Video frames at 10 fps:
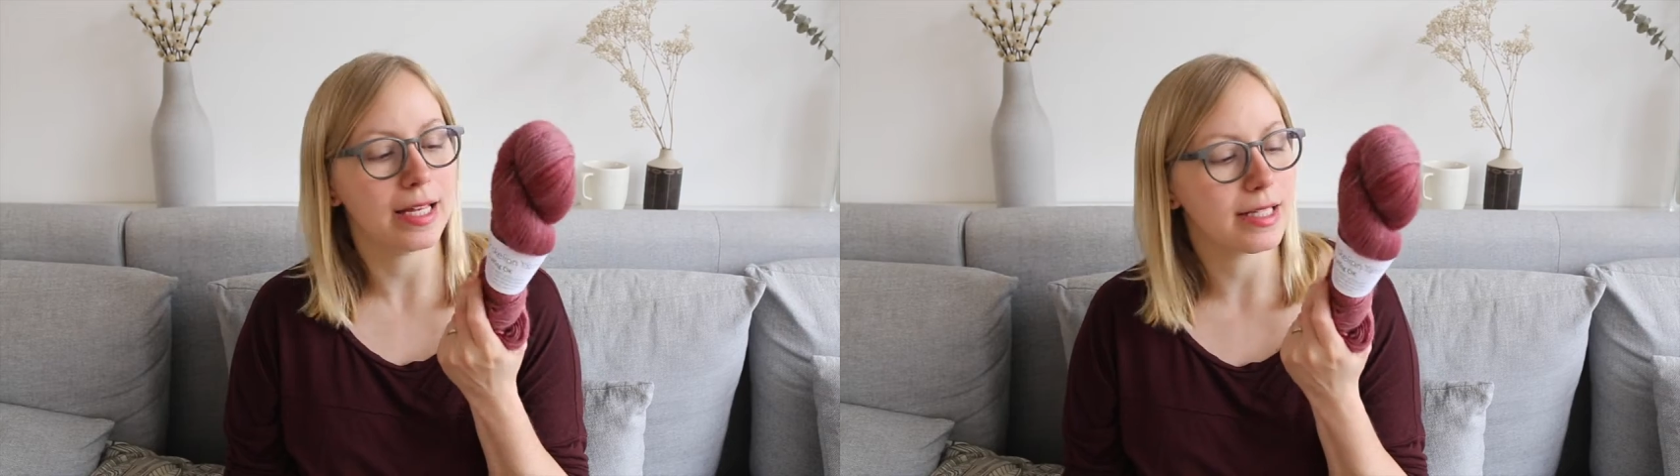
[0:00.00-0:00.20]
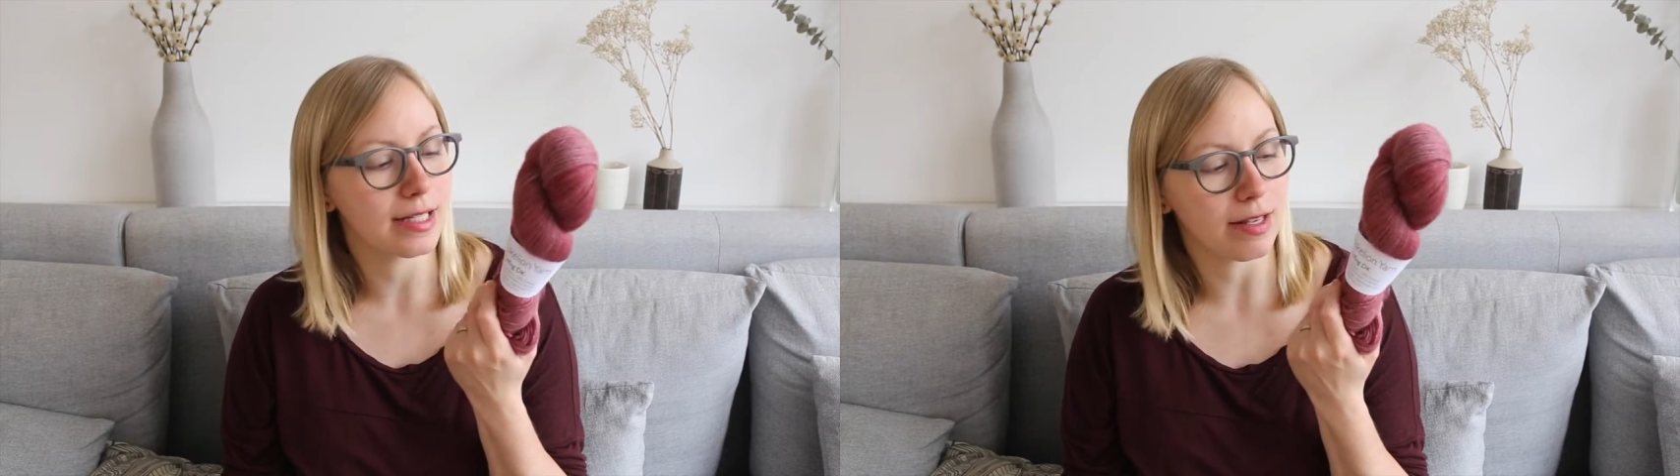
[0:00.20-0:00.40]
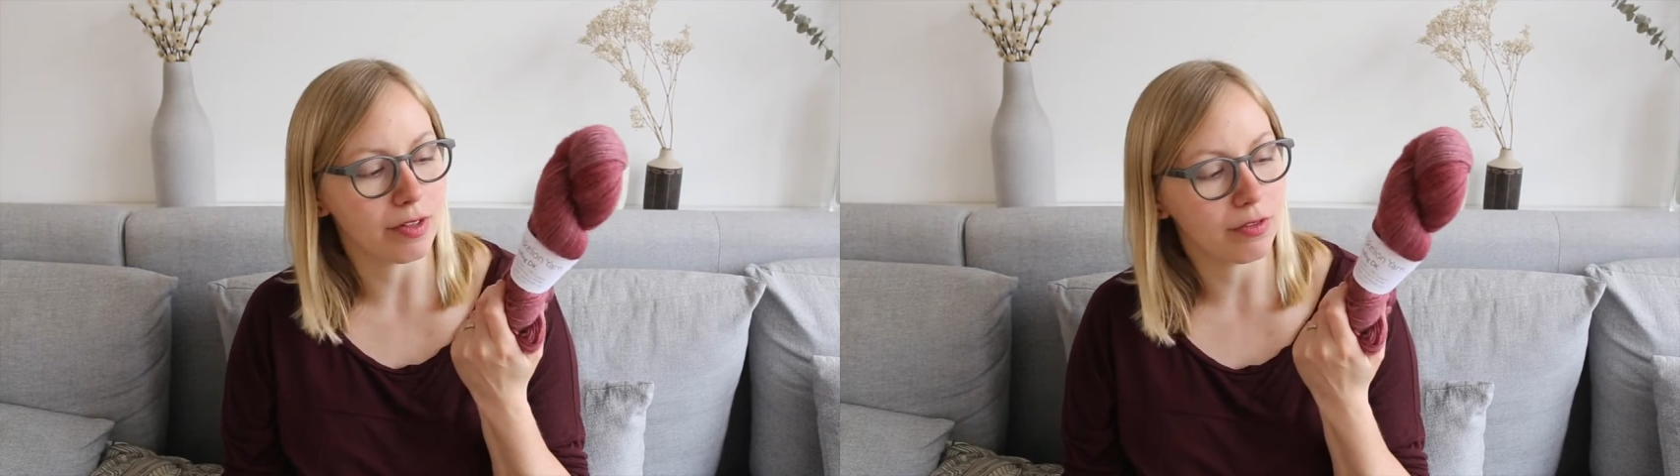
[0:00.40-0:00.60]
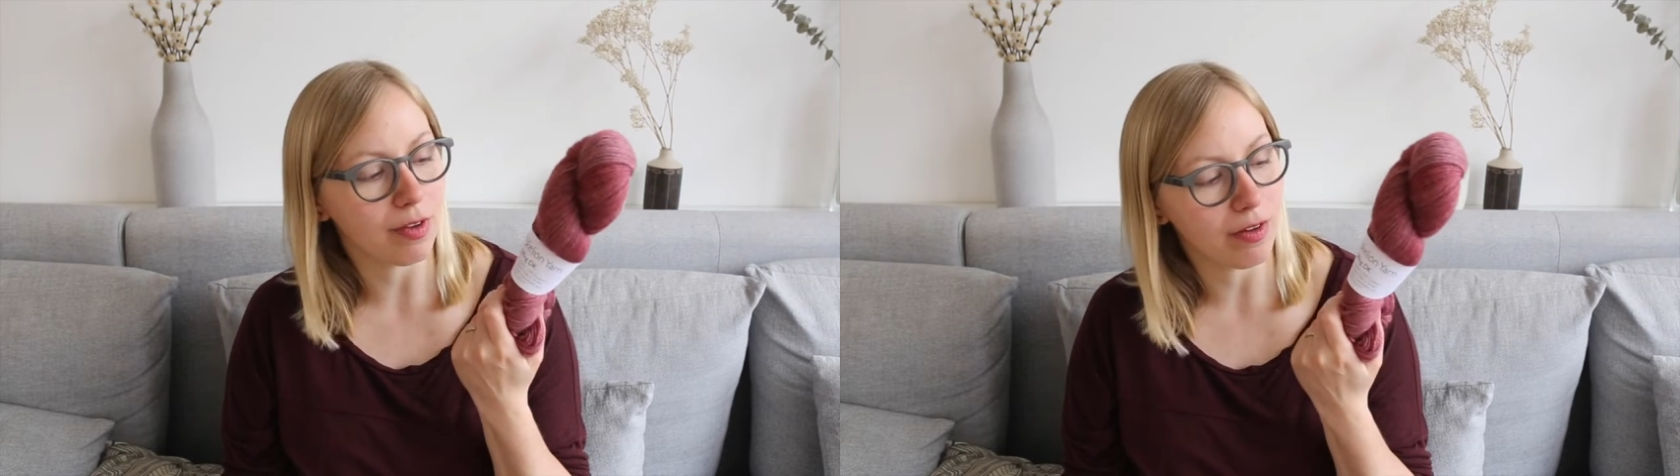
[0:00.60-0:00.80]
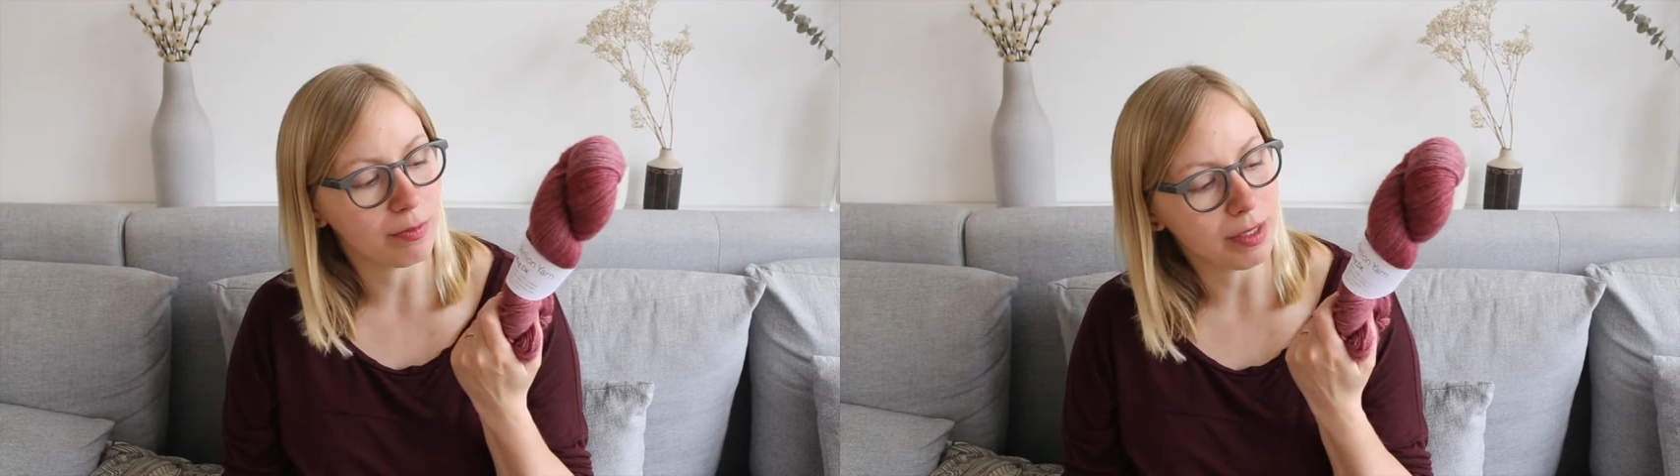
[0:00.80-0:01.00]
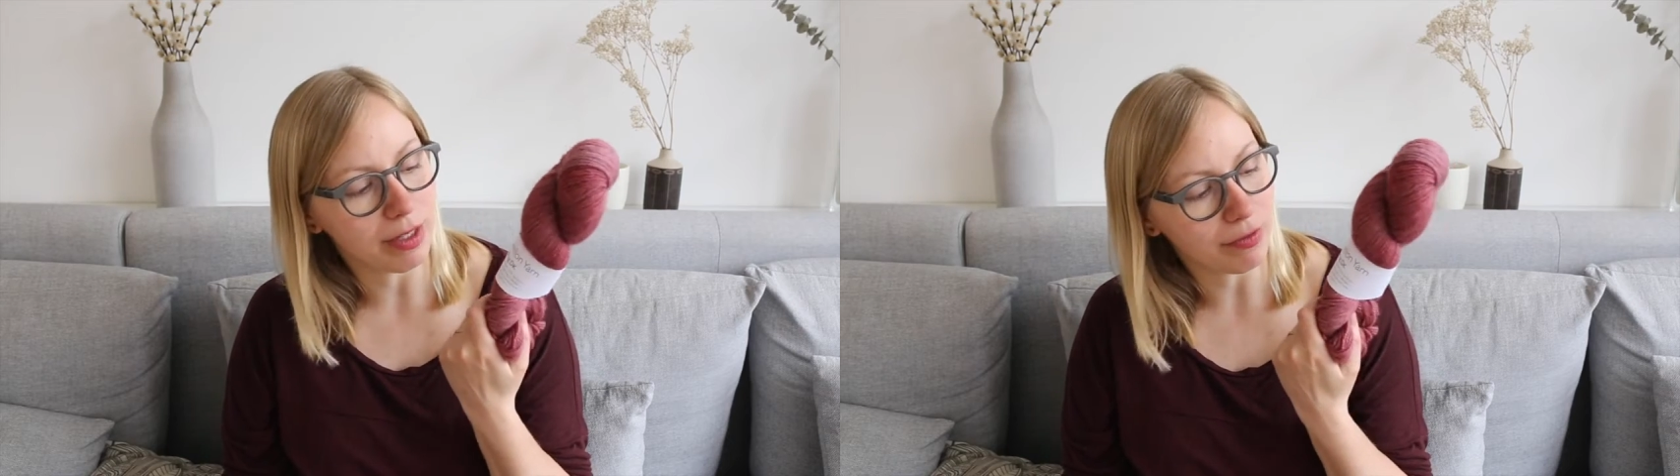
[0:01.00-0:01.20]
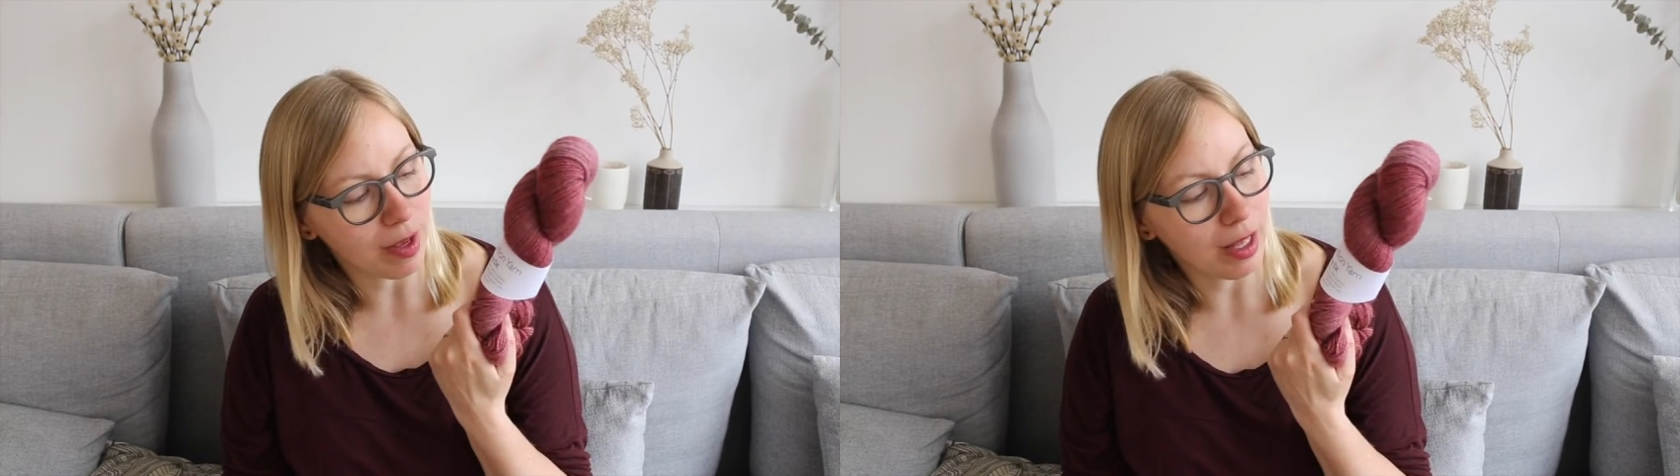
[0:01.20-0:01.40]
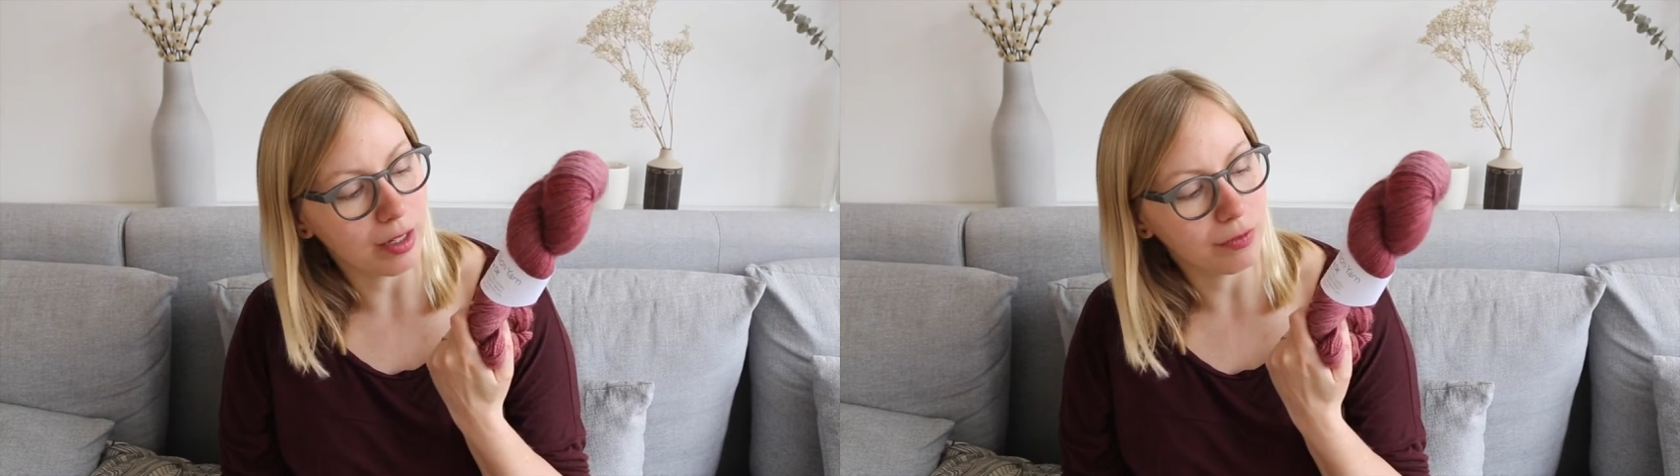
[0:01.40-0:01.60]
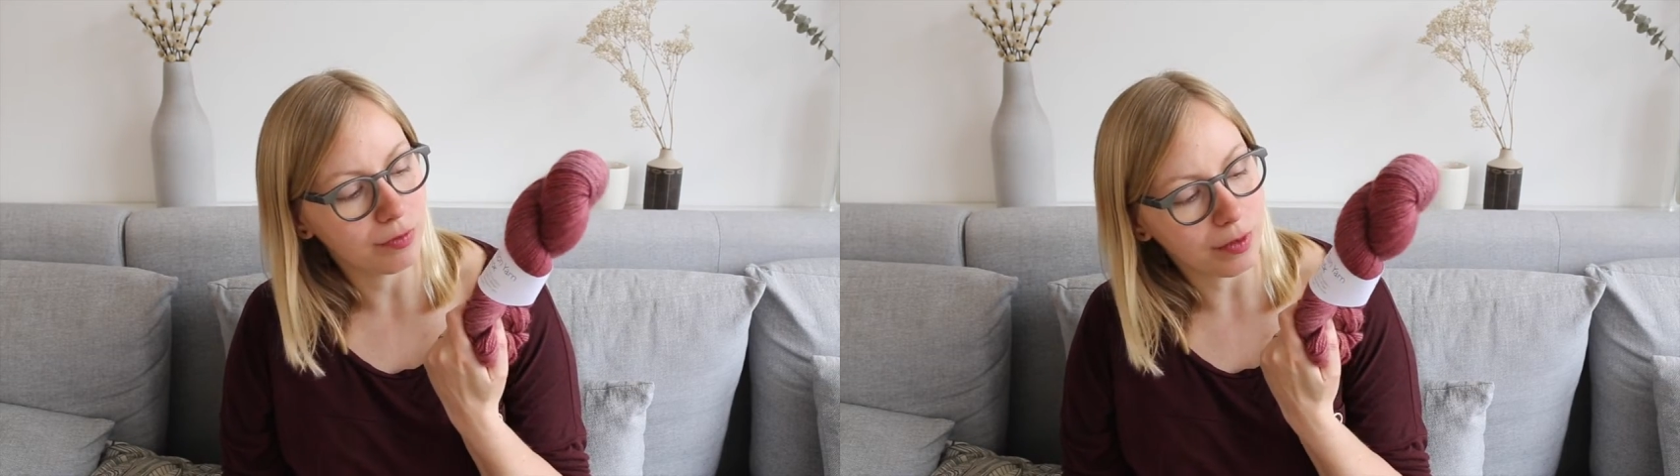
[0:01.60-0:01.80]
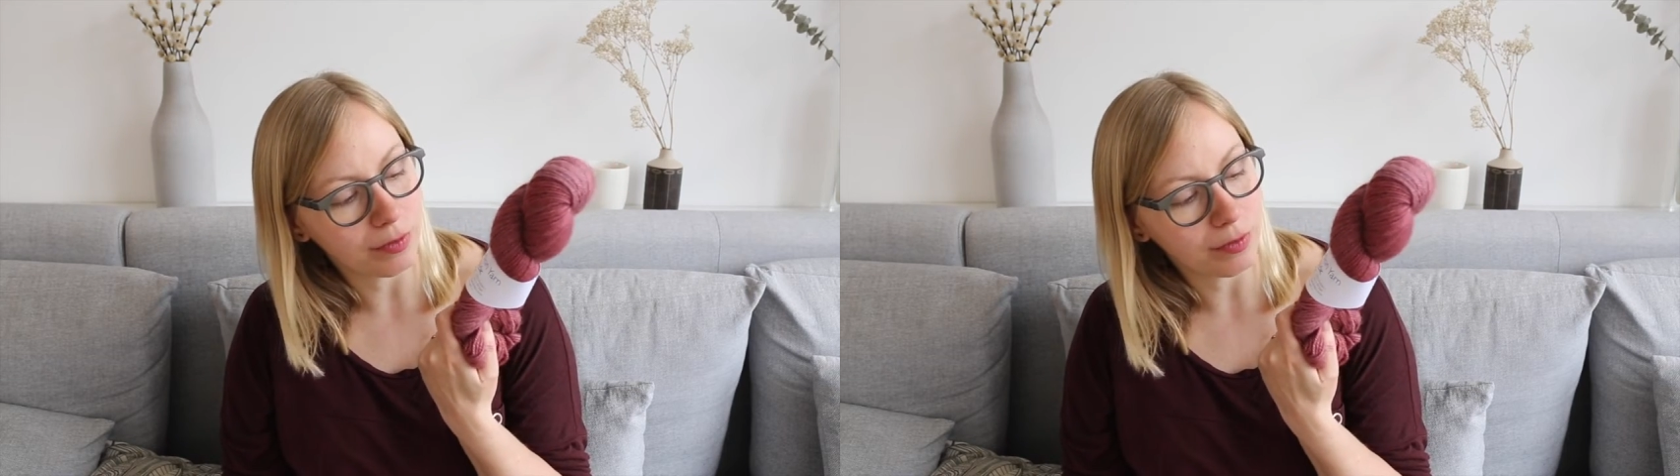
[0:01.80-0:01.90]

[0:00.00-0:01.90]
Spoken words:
It's a 75 BFL,